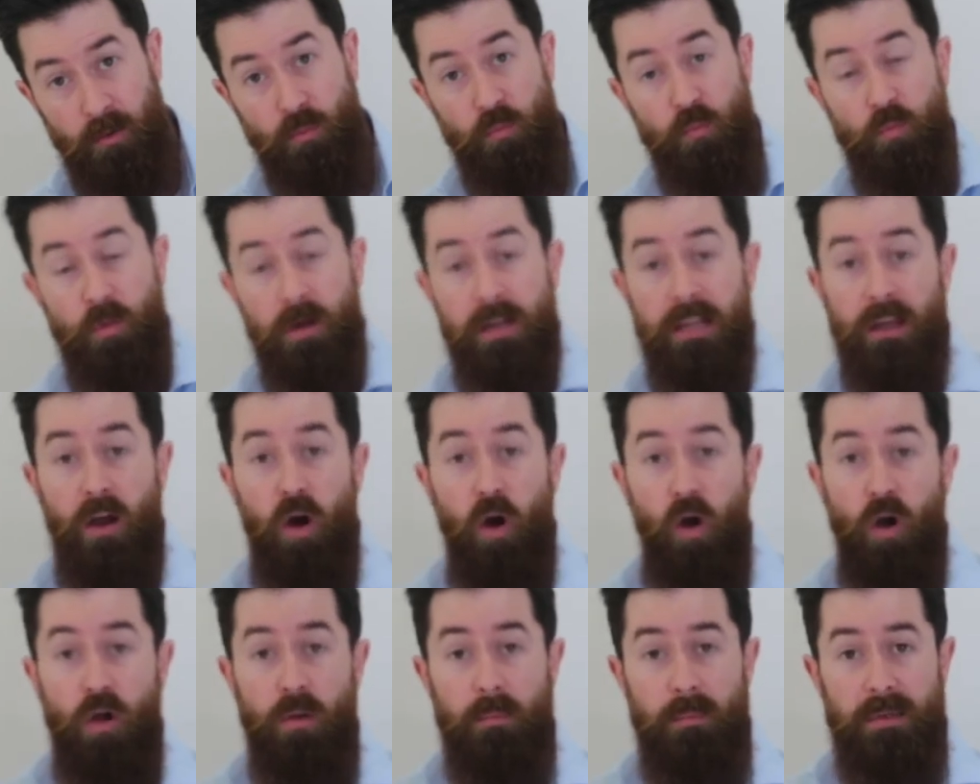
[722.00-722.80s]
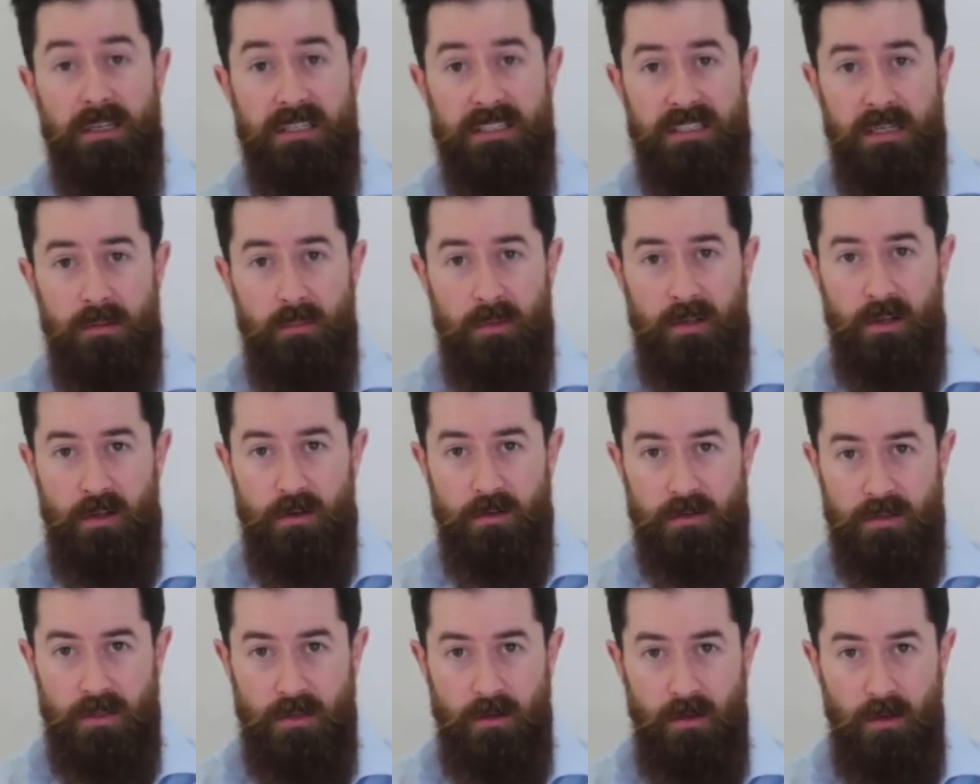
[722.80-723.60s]
rehoming some of
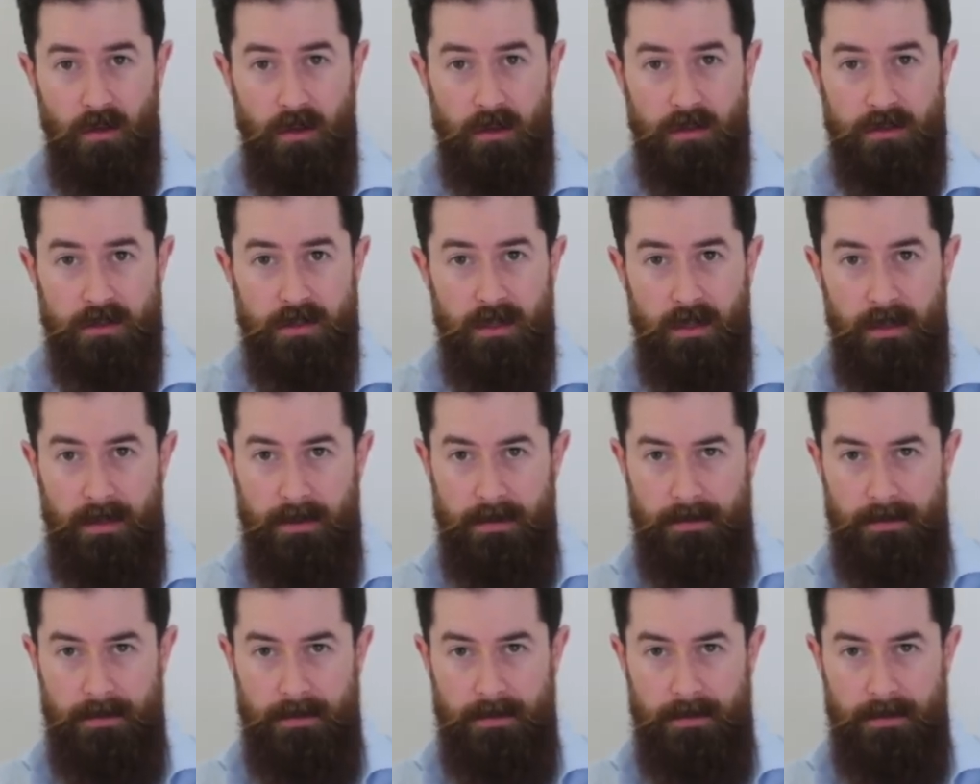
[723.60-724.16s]
those clients.